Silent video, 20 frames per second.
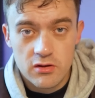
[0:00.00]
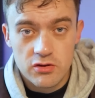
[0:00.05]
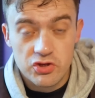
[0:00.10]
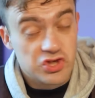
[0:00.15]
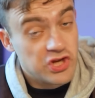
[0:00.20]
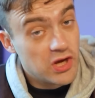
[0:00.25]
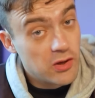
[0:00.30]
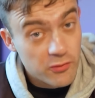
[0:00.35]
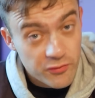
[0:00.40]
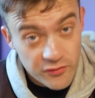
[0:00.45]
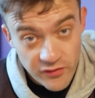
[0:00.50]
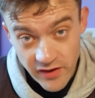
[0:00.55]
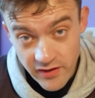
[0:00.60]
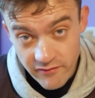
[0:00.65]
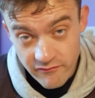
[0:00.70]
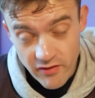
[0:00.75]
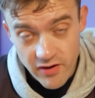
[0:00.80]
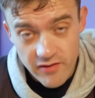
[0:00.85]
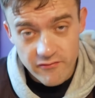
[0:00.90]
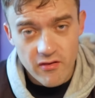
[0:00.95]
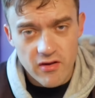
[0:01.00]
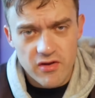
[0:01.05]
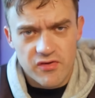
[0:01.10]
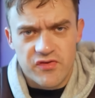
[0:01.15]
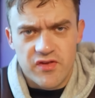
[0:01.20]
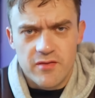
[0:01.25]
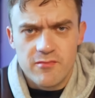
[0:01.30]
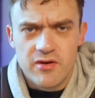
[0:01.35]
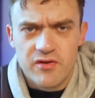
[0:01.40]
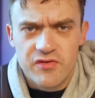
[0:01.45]
Chelsea, very, very
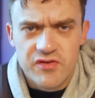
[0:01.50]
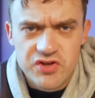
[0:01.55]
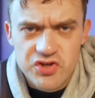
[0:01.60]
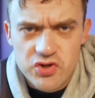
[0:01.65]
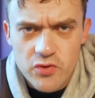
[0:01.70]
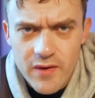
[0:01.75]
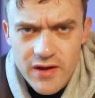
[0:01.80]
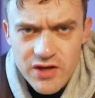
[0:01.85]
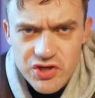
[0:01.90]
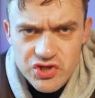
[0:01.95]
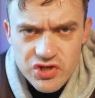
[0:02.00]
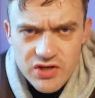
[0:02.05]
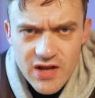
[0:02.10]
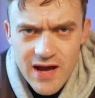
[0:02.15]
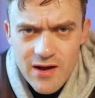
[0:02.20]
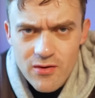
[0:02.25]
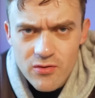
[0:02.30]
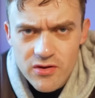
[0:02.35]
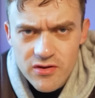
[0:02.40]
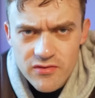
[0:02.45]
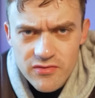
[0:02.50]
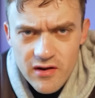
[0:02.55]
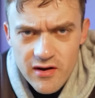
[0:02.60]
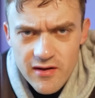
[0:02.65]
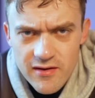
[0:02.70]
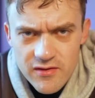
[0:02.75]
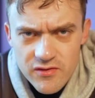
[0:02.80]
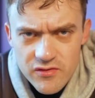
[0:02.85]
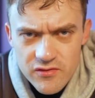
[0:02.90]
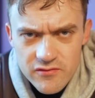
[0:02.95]
similar situation. How can the
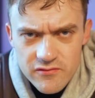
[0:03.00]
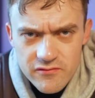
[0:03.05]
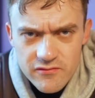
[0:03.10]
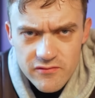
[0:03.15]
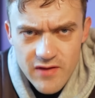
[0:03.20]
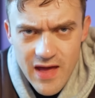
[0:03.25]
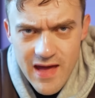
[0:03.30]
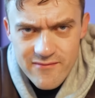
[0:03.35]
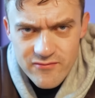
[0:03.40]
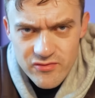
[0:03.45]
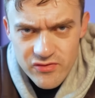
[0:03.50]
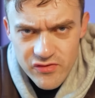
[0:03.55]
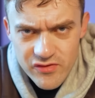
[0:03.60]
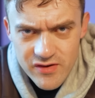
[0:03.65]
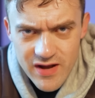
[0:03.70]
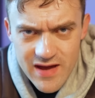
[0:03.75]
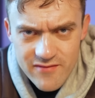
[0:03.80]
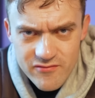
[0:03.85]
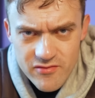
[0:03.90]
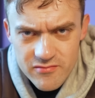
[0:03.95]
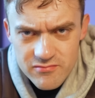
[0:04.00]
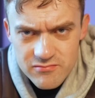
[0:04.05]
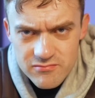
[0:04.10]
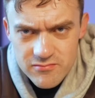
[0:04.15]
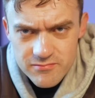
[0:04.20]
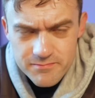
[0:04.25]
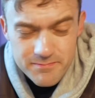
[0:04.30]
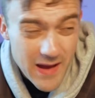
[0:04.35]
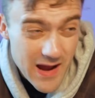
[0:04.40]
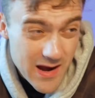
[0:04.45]
likes of Everton have a
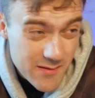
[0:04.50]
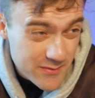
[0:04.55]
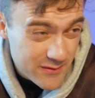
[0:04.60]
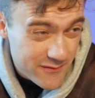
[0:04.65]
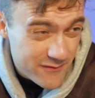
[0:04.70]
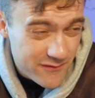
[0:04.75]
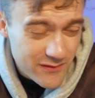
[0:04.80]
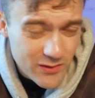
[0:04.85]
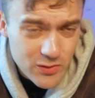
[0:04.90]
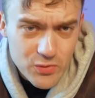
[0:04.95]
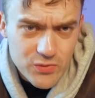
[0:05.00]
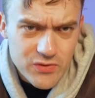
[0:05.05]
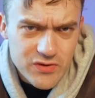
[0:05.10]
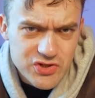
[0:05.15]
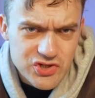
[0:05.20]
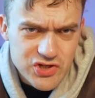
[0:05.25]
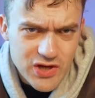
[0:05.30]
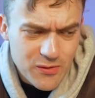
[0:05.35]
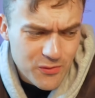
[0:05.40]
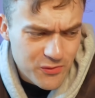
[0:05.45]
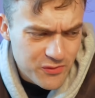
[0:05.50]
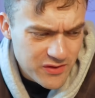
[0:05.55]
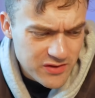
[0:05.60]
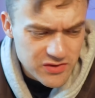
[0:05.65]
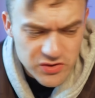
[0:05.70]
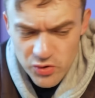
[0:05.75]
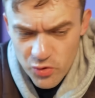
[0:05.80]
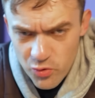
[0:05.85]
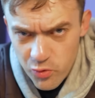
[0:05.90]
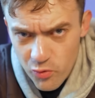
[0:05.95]
better midfield than Chelsea?
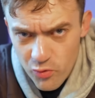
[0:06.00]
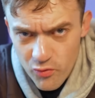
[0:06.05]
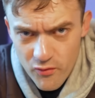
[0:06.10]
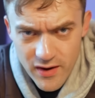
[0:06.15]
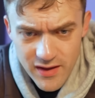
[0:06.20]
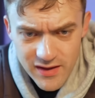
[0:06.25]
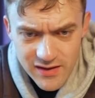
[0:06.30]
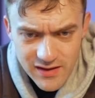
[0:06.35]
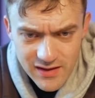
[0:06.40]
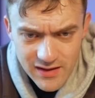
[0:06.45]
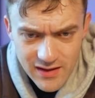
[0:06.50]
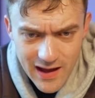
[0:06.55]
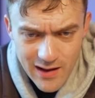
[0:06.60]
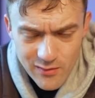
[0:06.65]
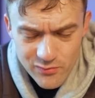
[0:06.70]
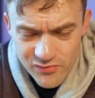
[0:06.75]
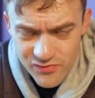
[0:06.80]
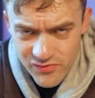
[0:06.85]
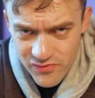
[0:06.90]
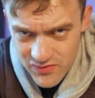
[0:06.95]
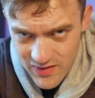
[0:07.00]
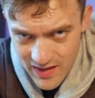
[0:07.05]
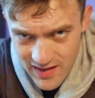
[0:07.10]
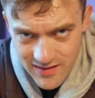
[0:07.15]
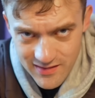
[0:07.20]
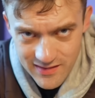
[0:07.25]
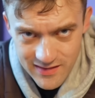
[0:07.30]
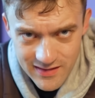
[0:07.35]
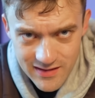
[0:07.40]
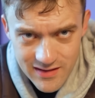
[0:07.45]
Decore,
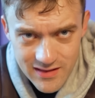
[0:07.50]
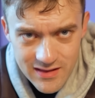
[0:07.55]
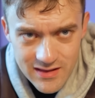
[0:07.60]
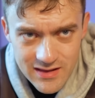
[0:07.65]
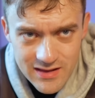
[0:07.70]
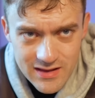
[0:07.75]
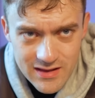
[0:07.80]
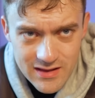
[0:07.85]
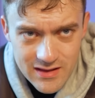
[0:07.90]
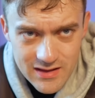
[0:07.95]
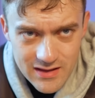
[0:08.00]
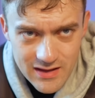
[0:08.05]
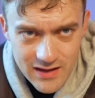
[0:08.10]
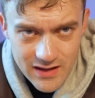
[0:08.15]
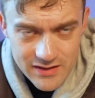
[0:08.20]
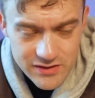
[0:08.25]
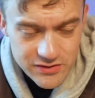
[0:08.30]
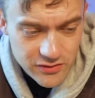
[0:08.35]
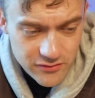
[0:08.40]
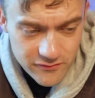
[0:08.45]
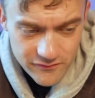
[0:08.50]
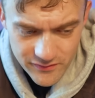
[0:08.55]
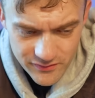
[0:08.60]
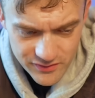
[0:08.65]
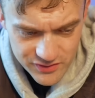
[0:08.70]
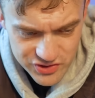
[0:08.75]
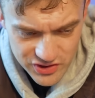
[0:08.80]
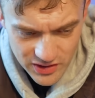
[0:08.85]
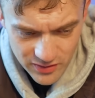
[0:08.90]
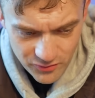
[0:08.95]
outstanding. And you do feel
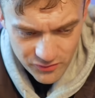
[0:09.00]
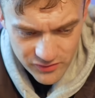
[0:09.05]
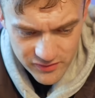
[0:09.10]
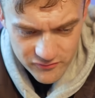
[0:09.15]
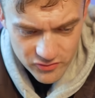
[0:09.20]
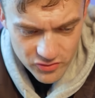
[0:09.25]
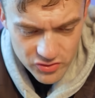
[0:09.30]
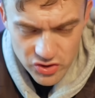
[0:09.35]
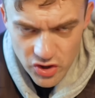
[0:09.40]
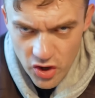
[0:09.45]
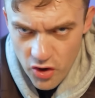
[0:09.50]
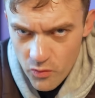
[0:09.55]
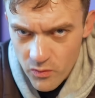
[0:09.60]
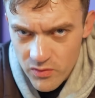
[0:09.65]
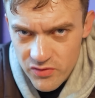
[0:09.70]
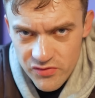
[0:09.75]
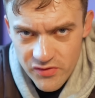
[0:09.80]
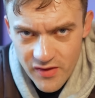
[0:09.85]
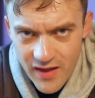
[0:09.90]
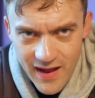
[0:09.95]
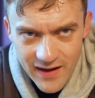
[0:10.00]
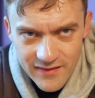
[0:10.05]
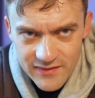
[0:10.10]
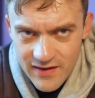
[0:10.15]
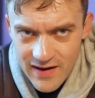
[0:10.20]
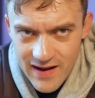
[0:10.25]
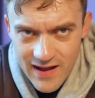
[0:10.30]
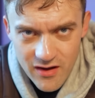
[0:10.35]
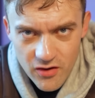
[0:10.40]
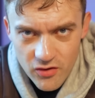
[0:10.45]
that Chelsea have got no one to hang
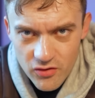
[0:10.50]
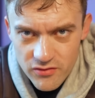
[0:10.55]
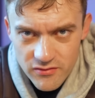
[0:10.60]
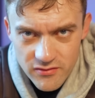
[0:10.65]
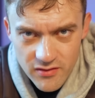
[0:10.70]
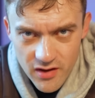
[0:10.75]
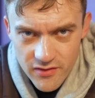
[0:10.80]
their hat on.